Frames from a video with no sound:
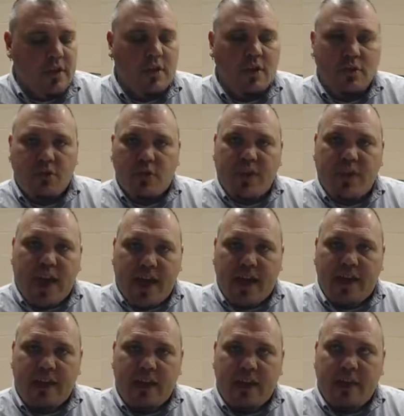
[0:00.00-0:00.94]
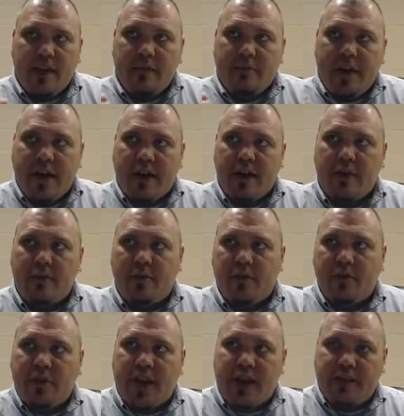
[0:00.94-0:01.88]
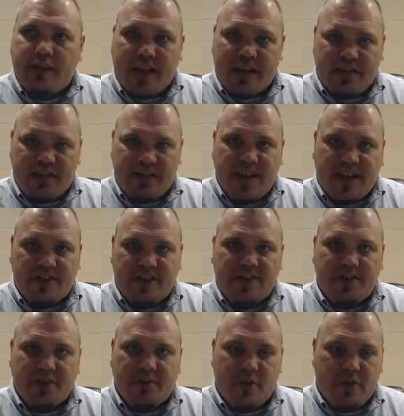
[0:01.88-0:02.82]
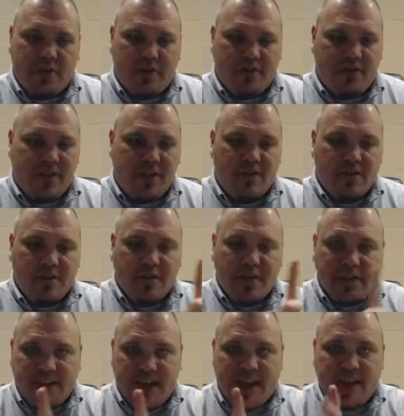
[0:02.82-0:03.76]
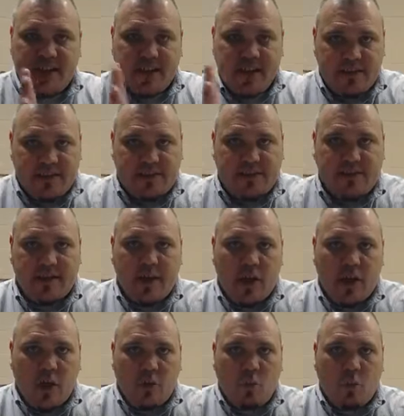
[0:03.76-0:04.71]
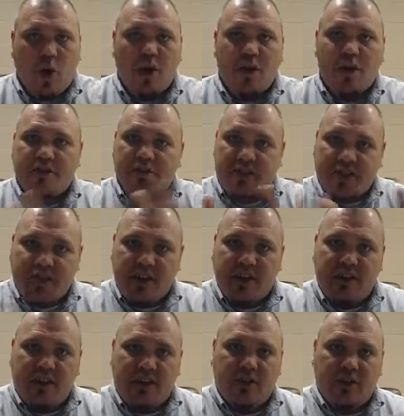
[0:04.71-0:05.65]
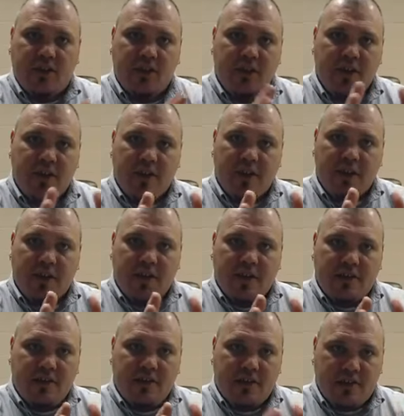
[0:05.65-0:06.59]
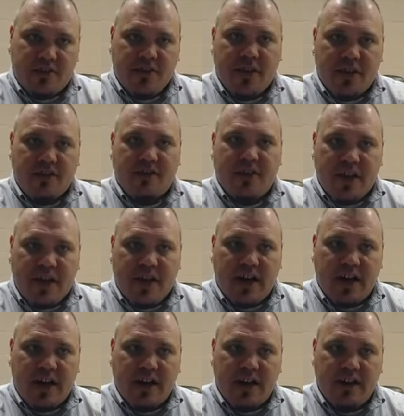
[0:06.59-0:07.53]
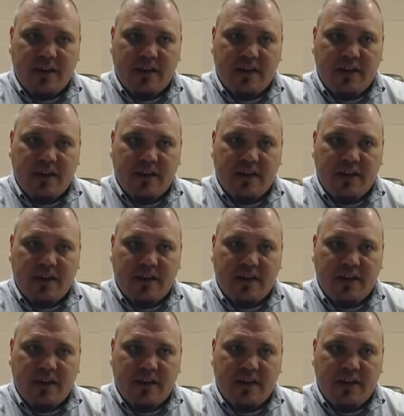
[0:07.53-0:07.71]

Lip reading: So that parable, that section where it says the tenants wanted to kill the Son of God,